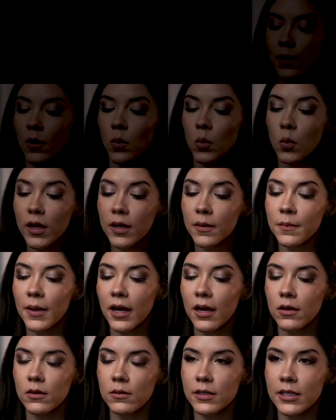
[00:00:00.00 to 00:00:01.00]
Now, what
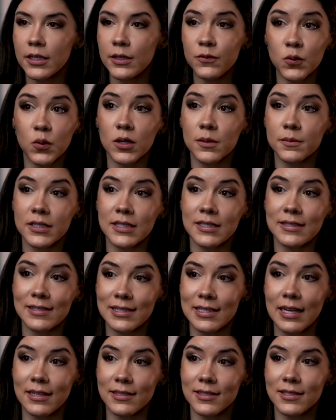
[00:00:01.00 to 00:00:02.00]
about informed
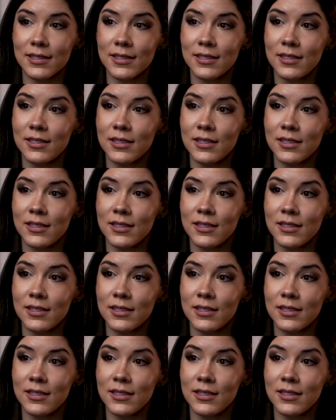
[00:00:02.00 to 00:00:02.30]
consent?